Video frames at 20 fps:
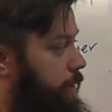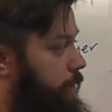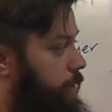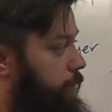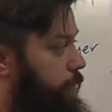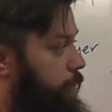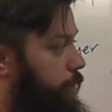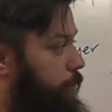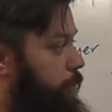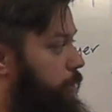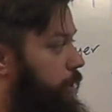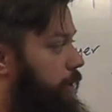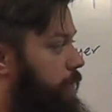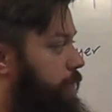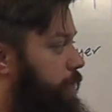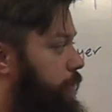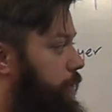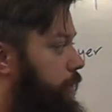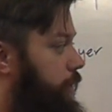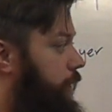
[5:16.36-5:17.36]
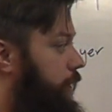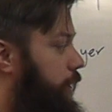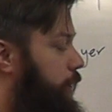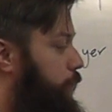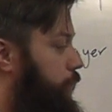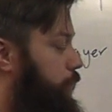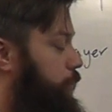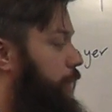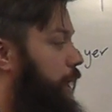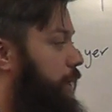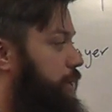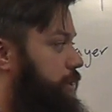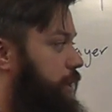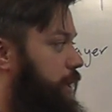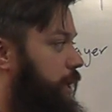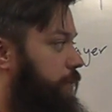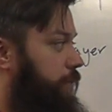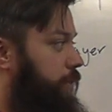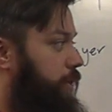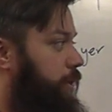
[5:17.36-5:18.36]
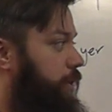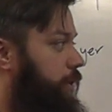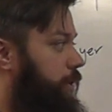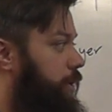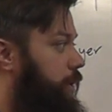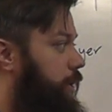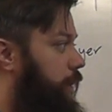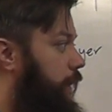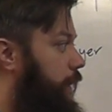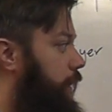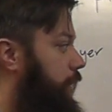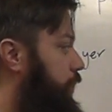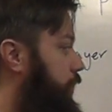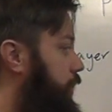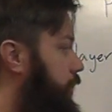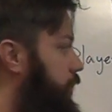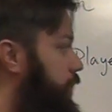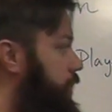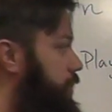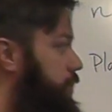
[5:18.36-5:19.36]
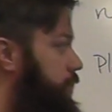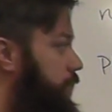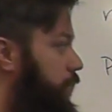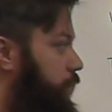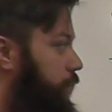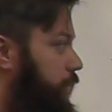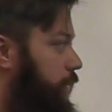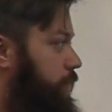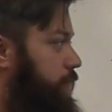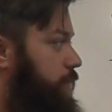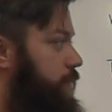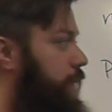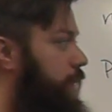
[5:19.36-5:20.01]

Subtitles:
formula for what we're actually after, and this now gives